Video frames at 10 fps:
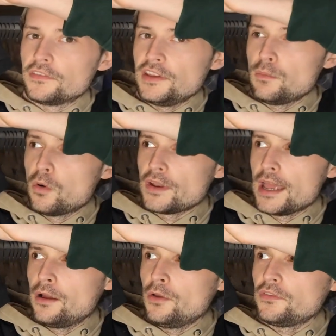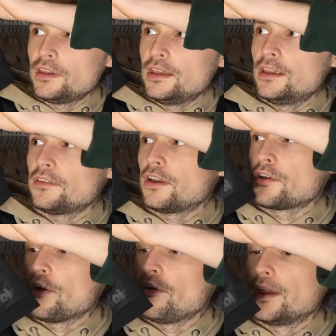and see what else is
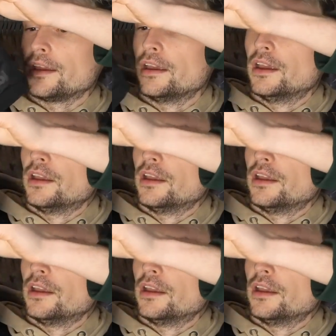occurring.